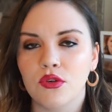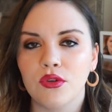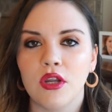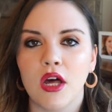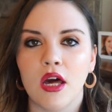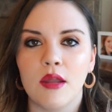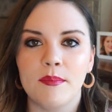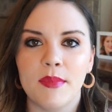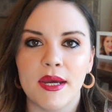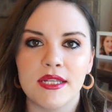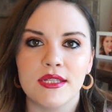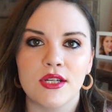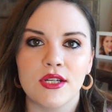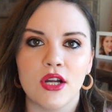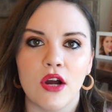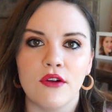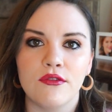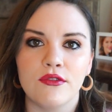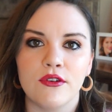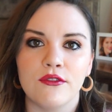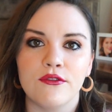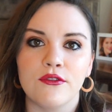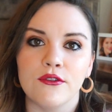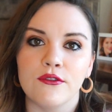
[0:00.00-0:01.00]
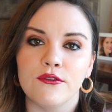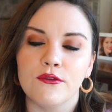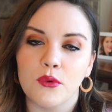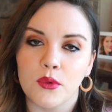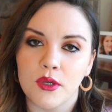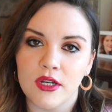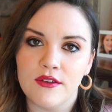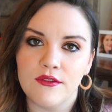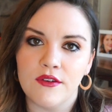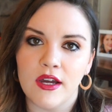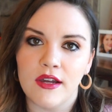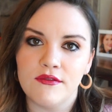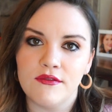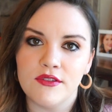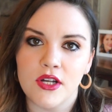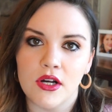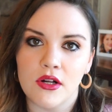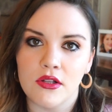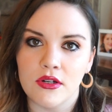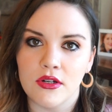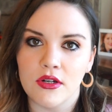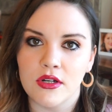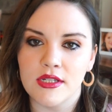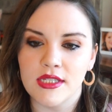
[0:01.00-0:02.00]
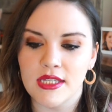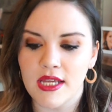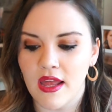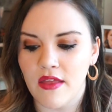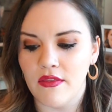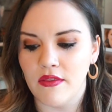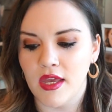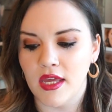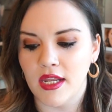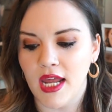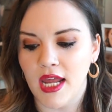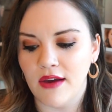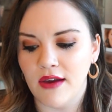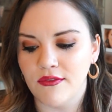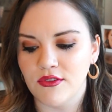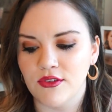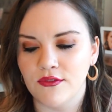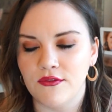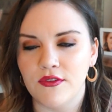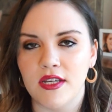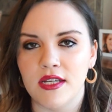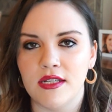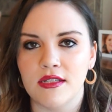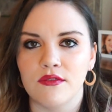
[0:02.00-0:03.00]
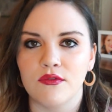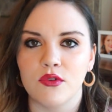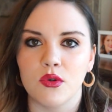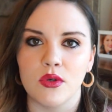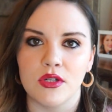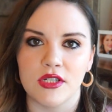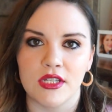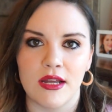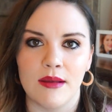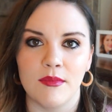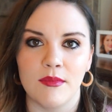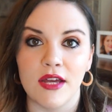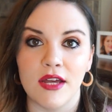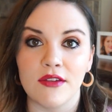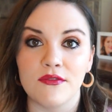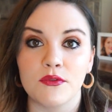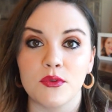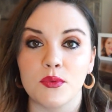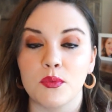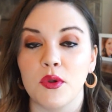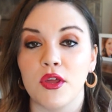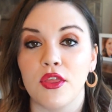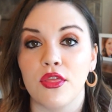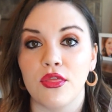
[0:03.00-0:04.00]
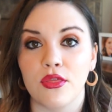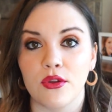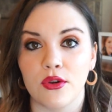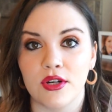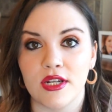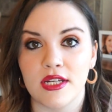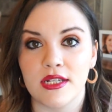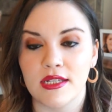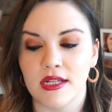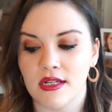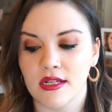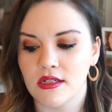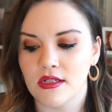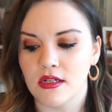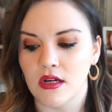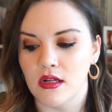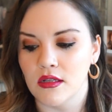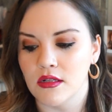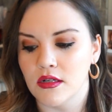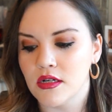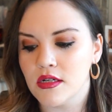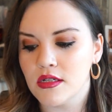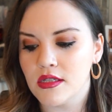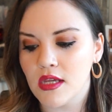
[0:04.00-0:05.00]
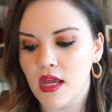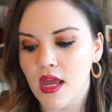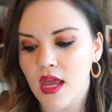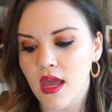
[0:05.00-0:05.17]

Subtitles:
on best offer for $45, and then after fees, of course, I'm left with $36.